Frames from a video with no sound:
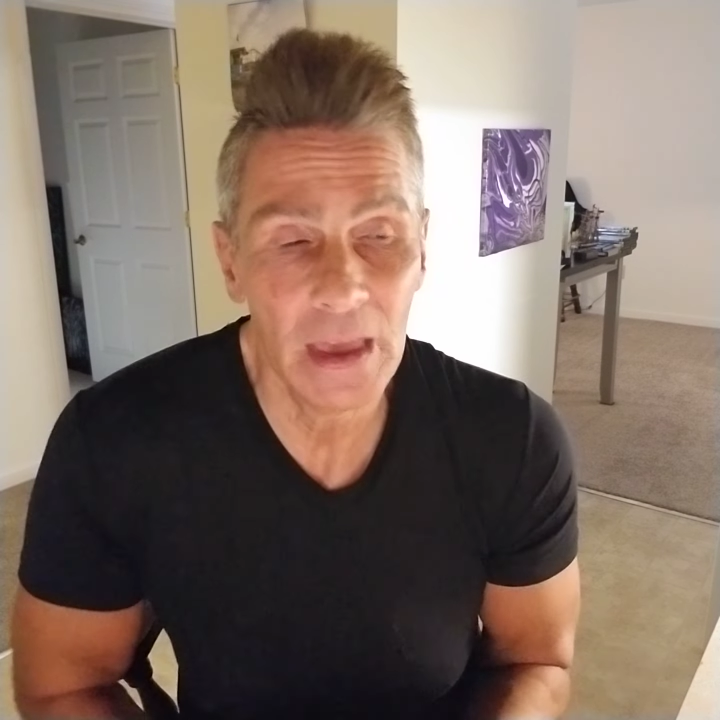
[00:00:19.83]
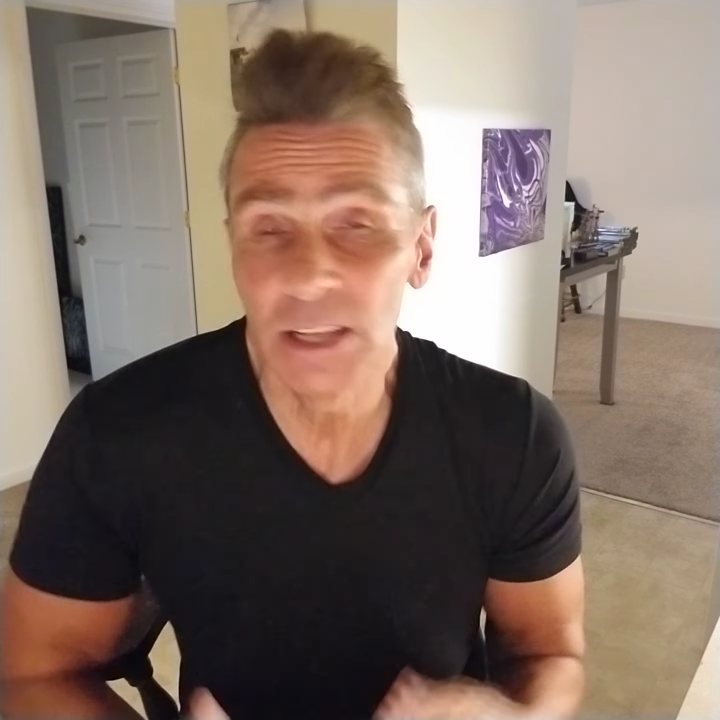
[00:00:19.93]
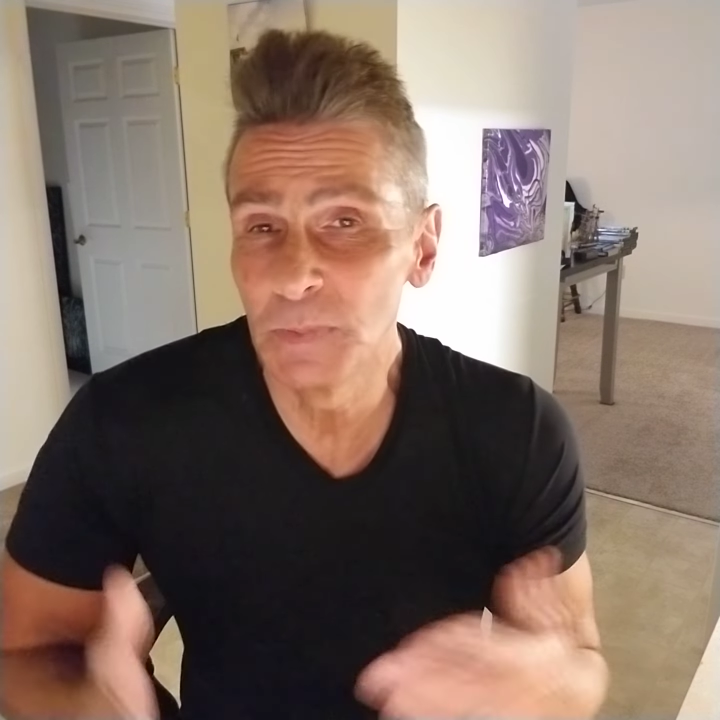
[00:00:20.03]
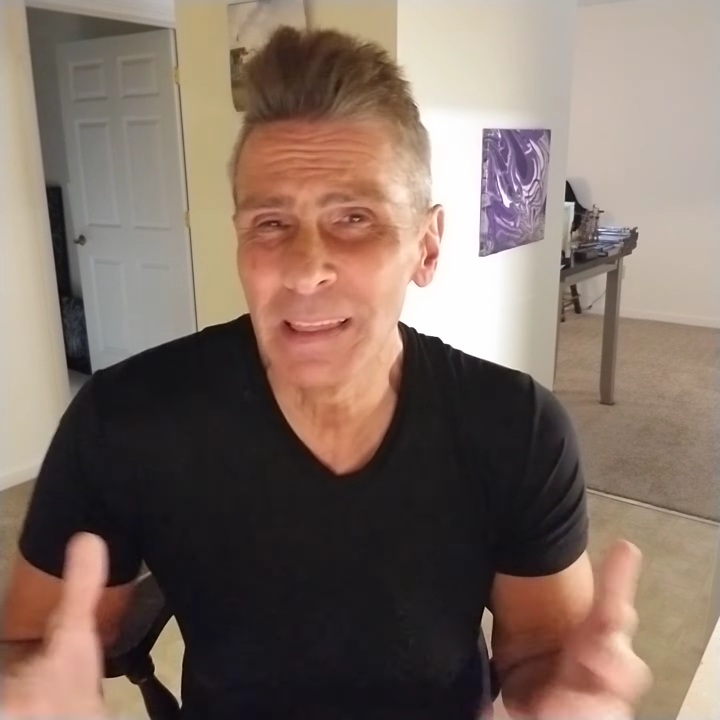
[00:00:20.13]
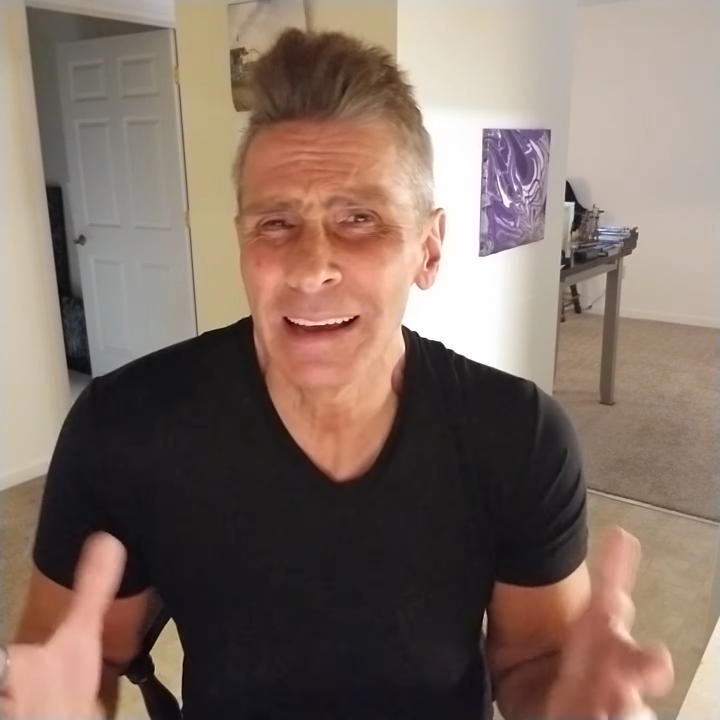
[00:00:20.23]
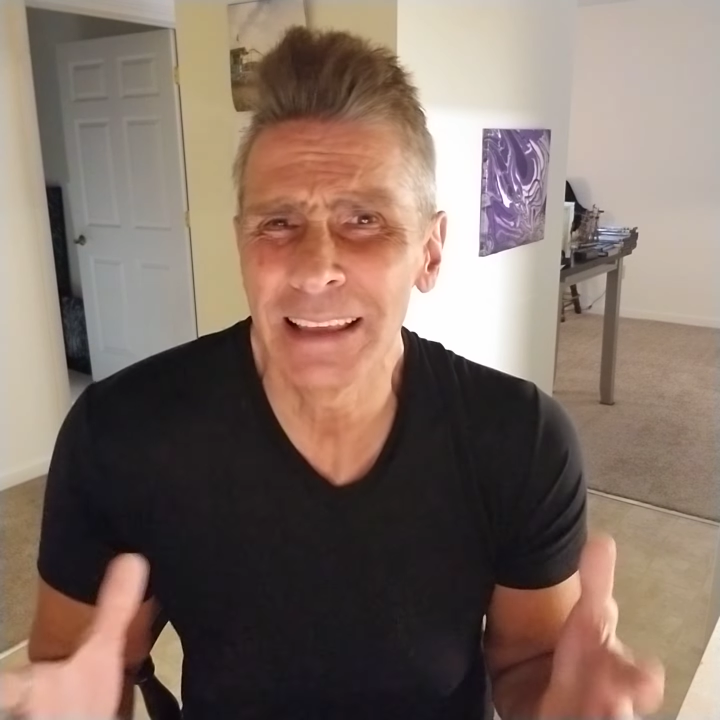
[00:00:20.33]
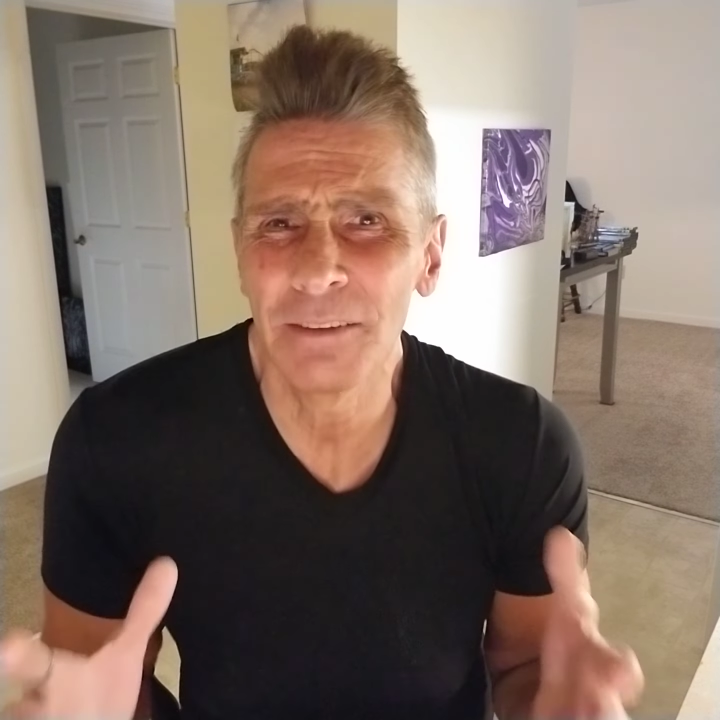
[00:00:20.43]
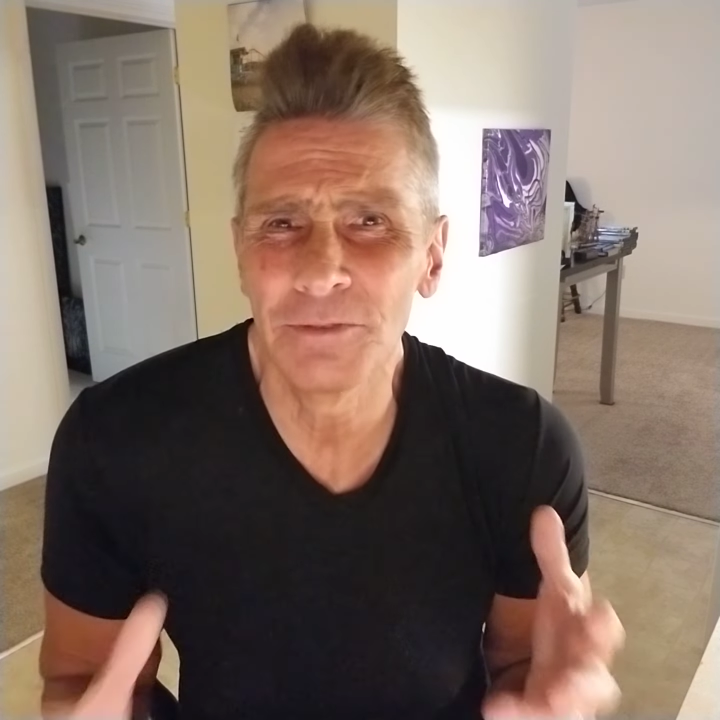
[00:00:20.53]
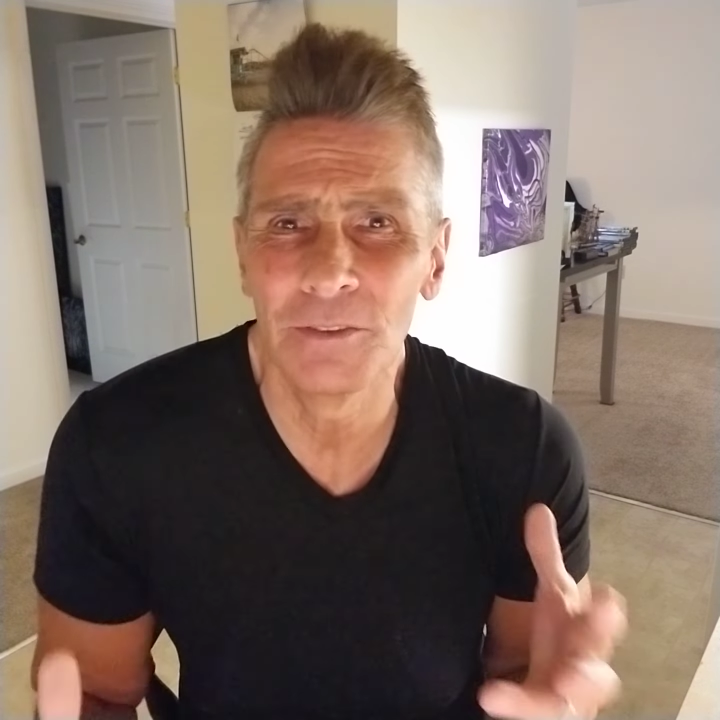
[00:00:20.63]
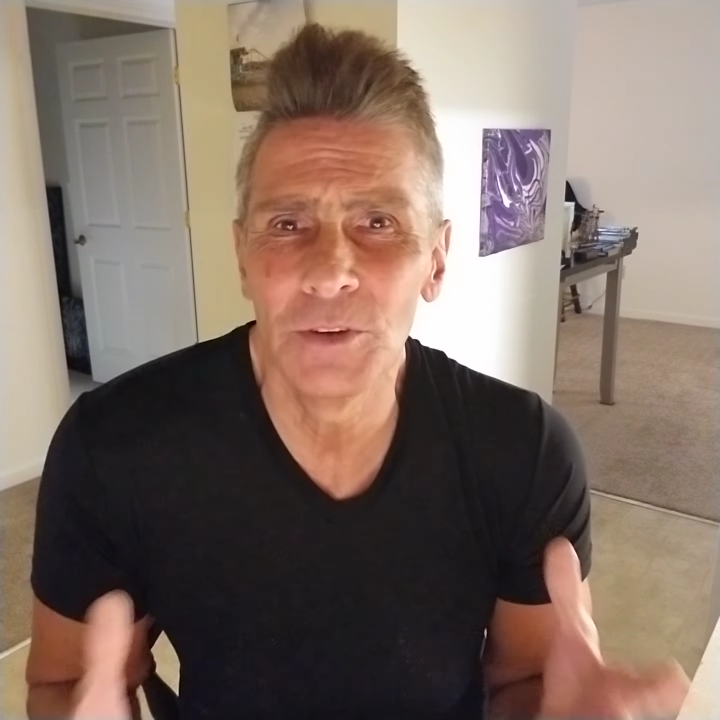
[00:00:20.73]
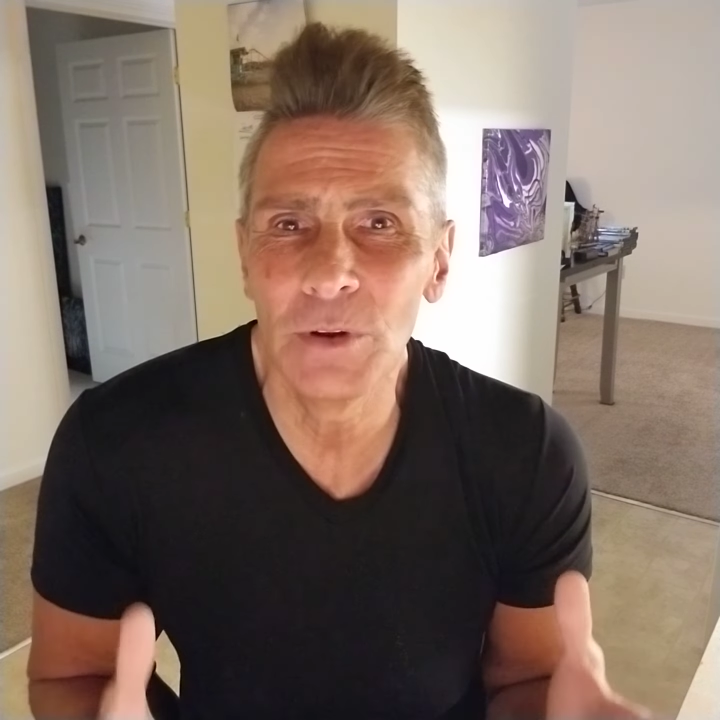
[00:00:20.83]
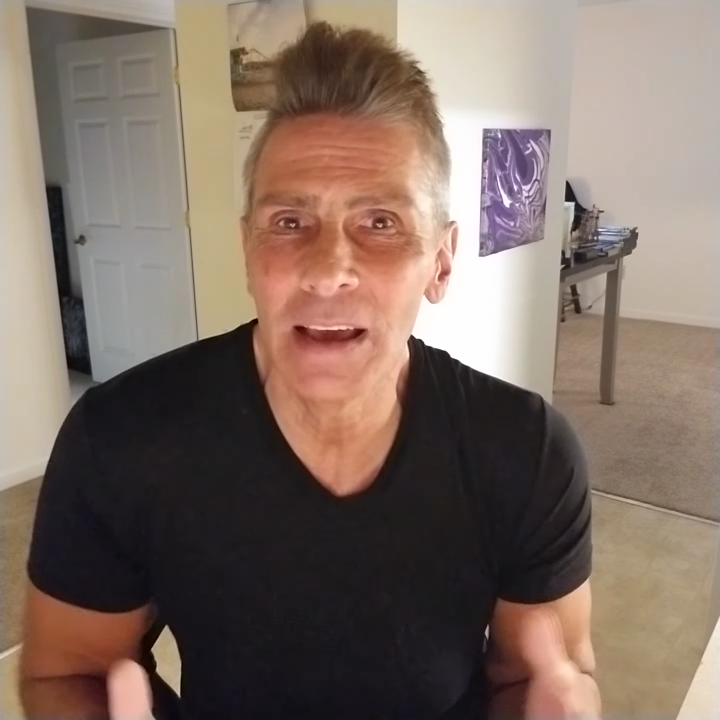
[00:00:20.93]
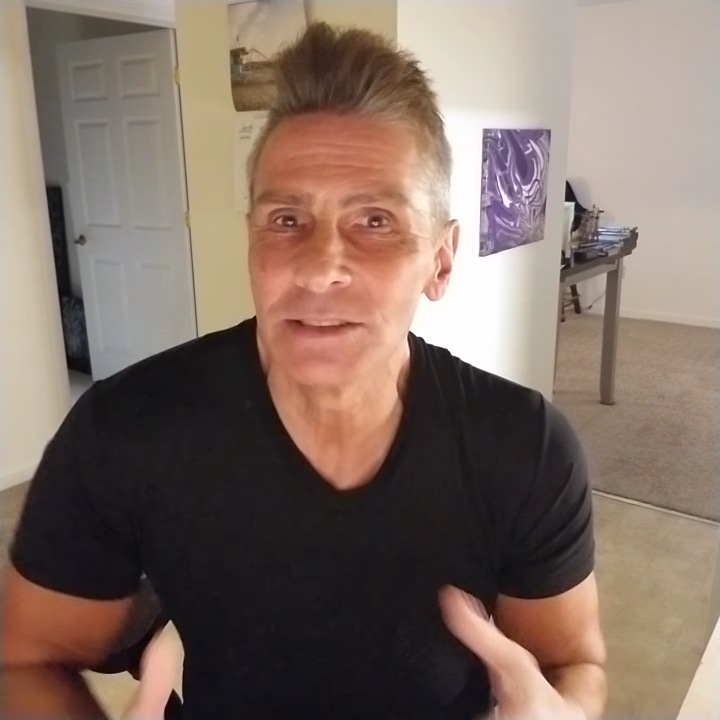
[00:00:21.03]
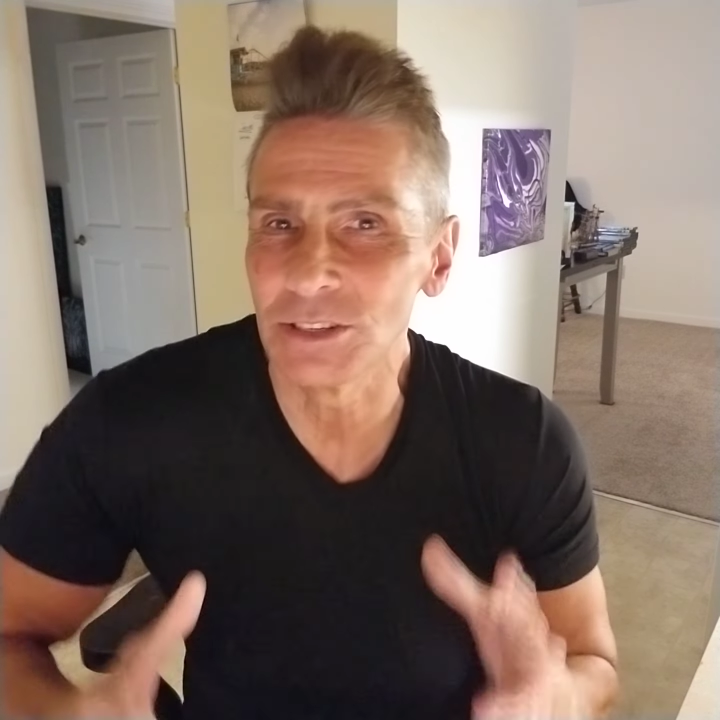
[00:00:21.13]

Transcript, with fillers: It's been like that for a few days.